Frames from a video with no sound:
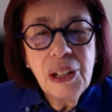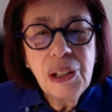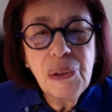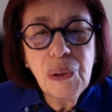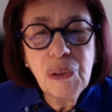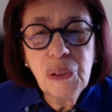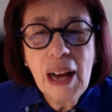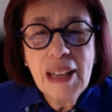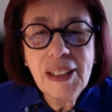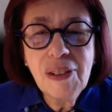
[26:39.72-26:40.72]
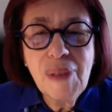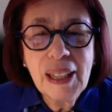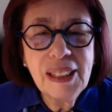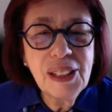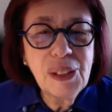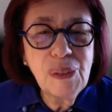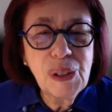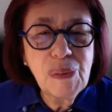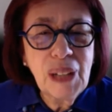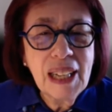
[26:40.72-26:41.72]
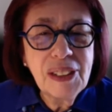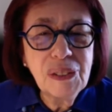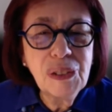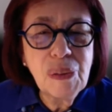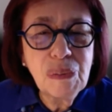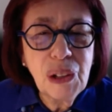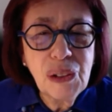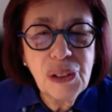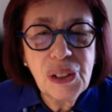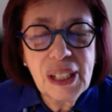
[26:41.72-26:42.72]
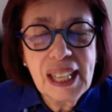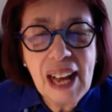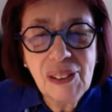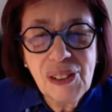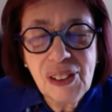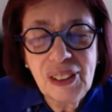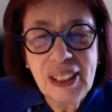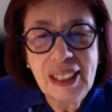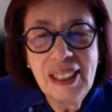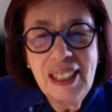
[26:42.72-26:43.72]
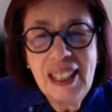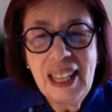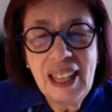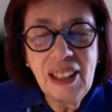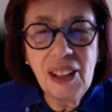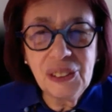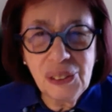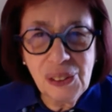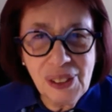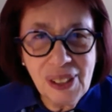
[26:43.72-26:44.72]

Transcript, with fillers: through a variety of mechanisms, supplying different approaches to counseling? and others?